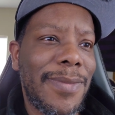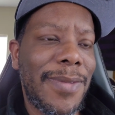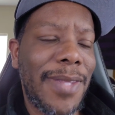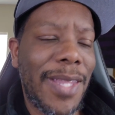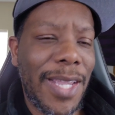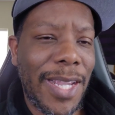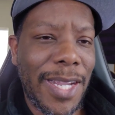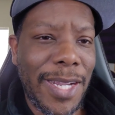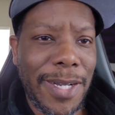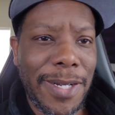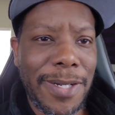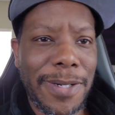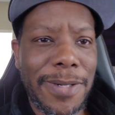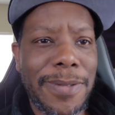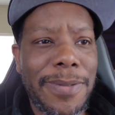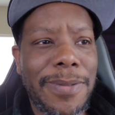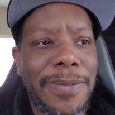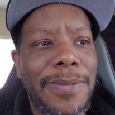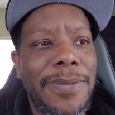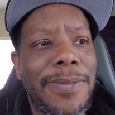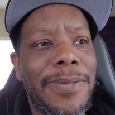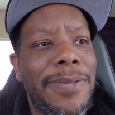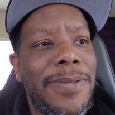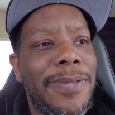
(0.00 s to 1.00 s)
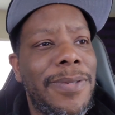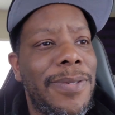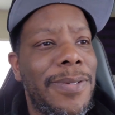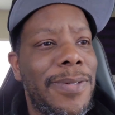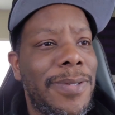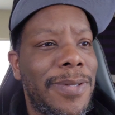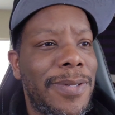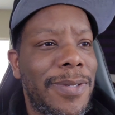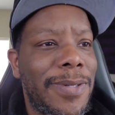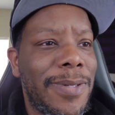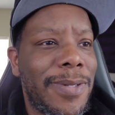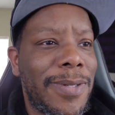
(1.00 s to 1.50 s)
Now,
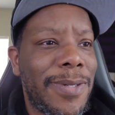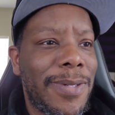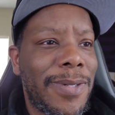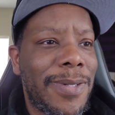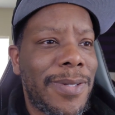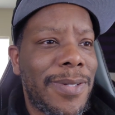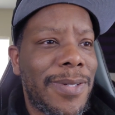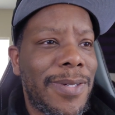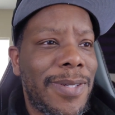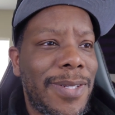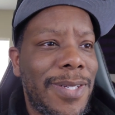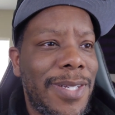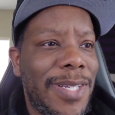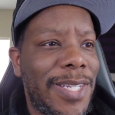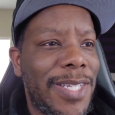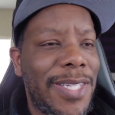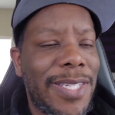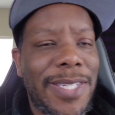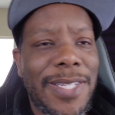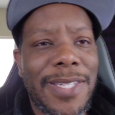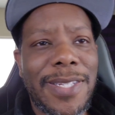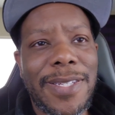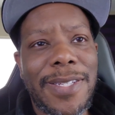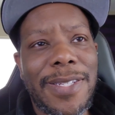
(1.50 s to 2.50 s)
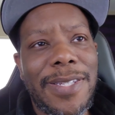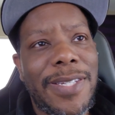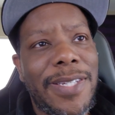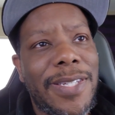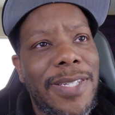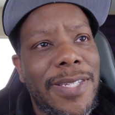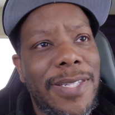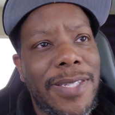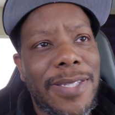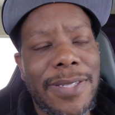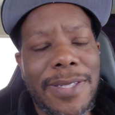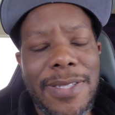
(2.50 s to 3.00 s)
let's
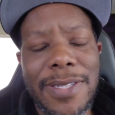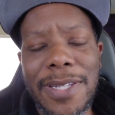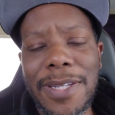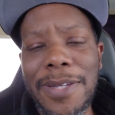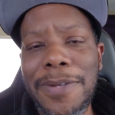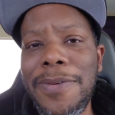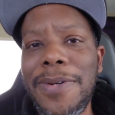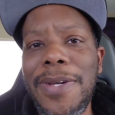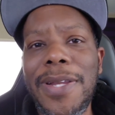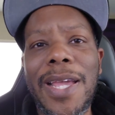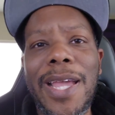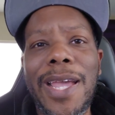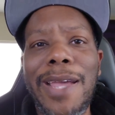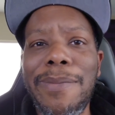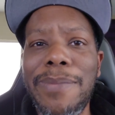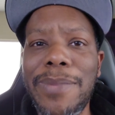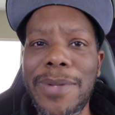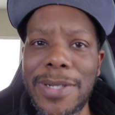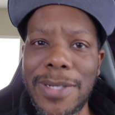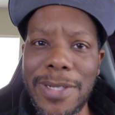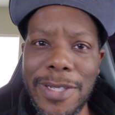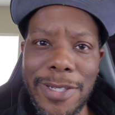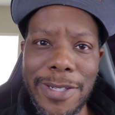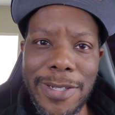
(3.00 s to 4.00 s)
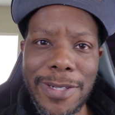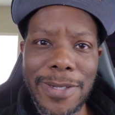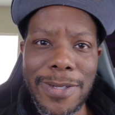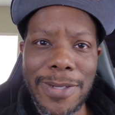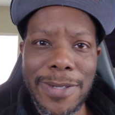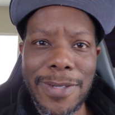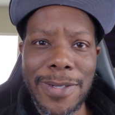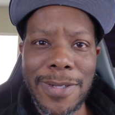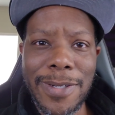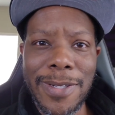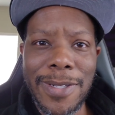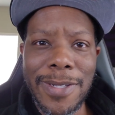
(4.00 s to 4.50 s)
just see what happens.
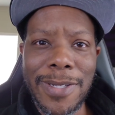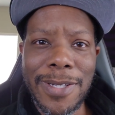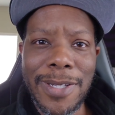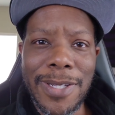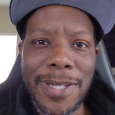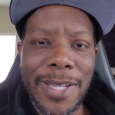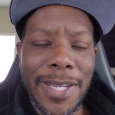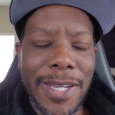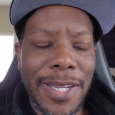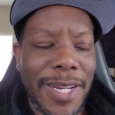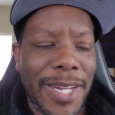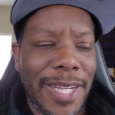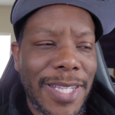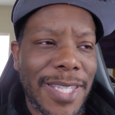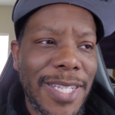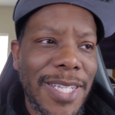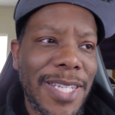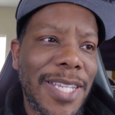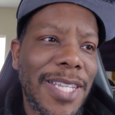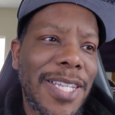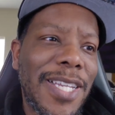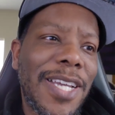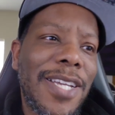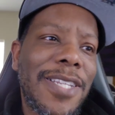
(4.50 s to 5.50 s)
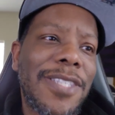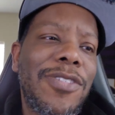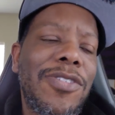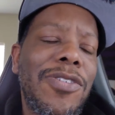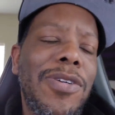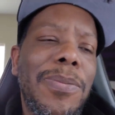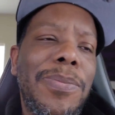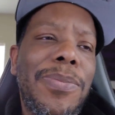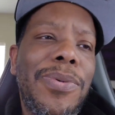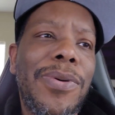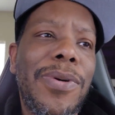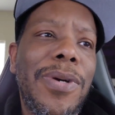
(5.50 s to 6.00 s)
And I think it got
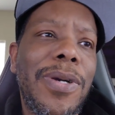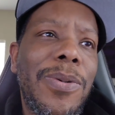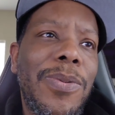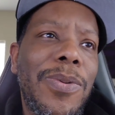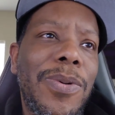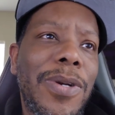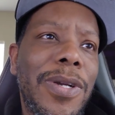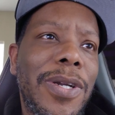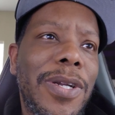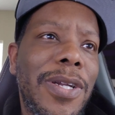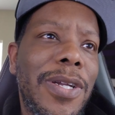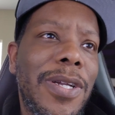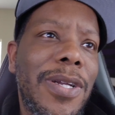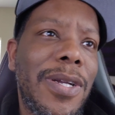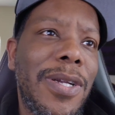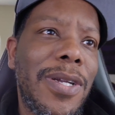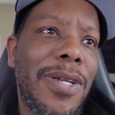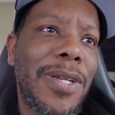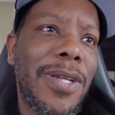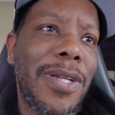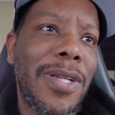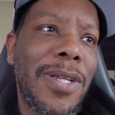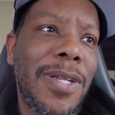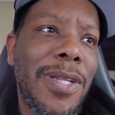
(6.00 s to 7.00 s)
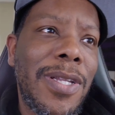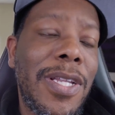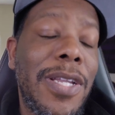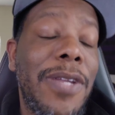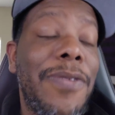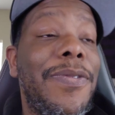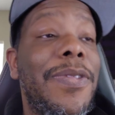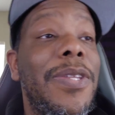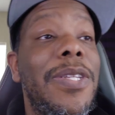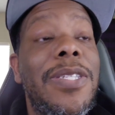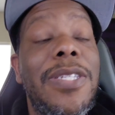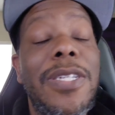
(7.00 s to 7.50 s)
to a point where,
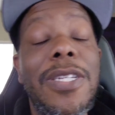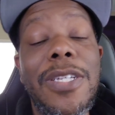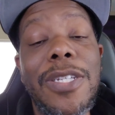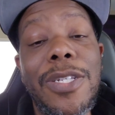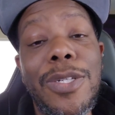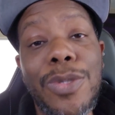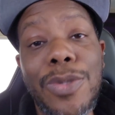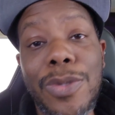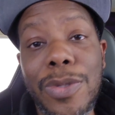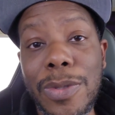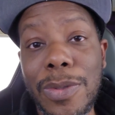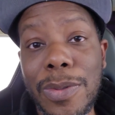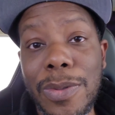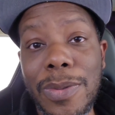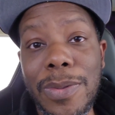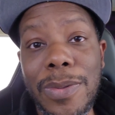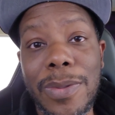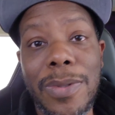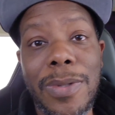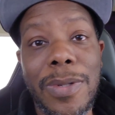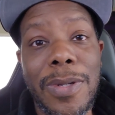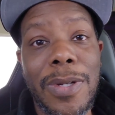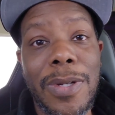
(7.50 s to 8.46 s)
if this is true,